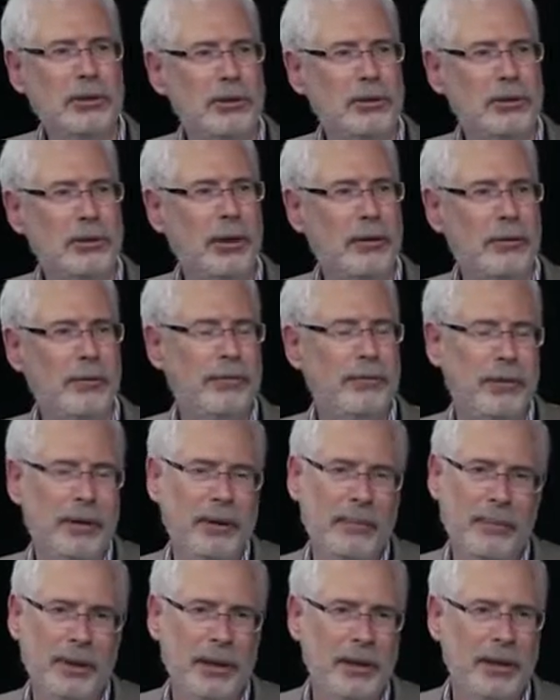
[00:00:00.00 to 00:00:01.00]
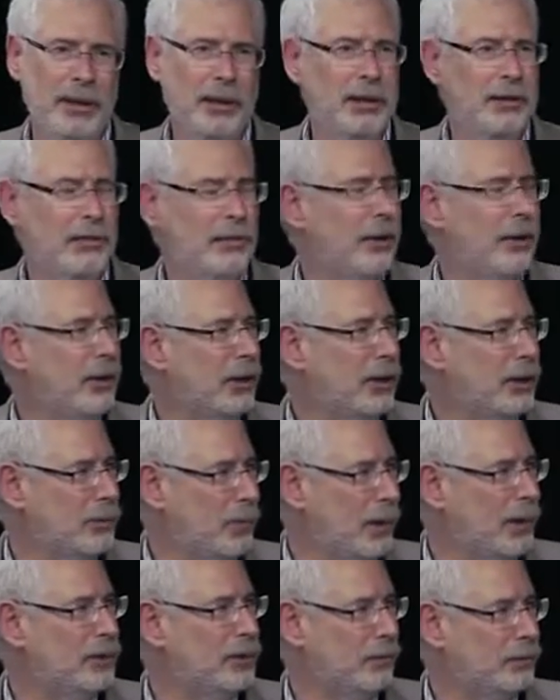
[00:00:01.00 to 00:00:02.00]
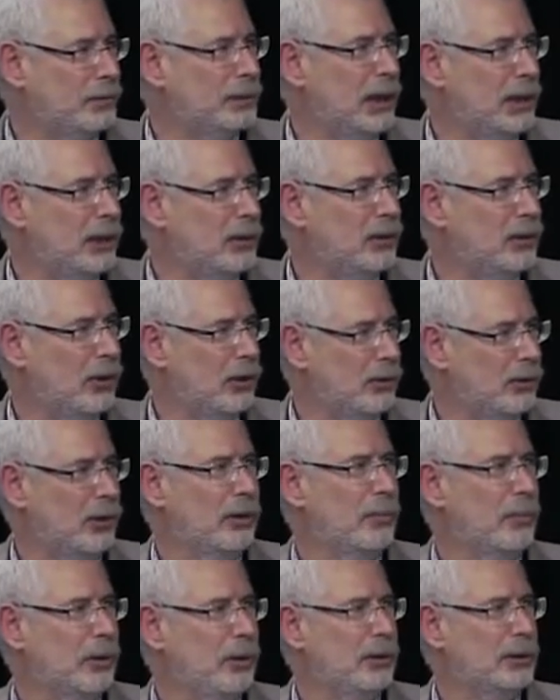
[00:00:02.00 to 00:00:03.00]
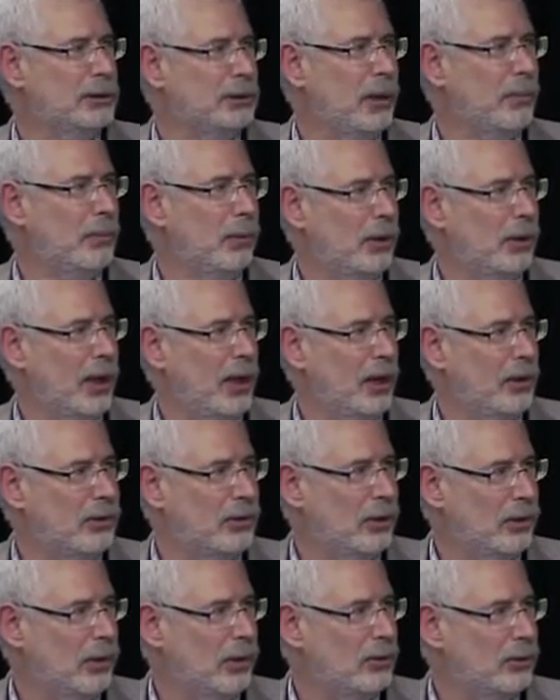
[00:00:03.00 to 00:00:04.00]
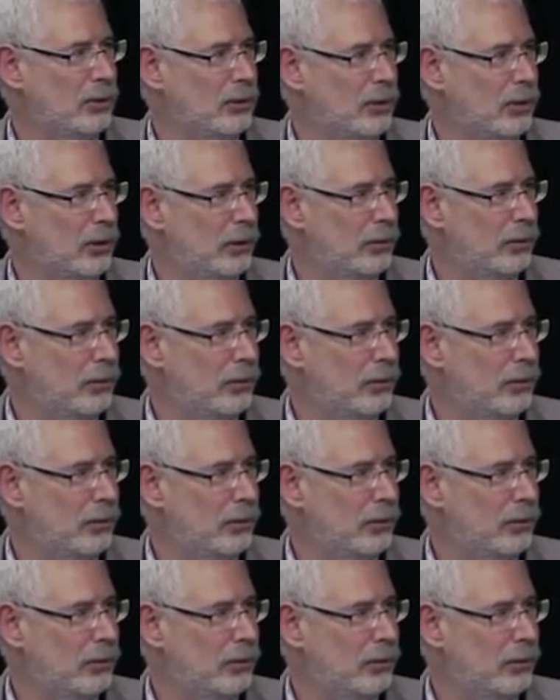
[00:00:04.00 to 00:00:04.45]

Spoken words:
yourself in a very expensive place that you're going to burn a lot more cash than necessary.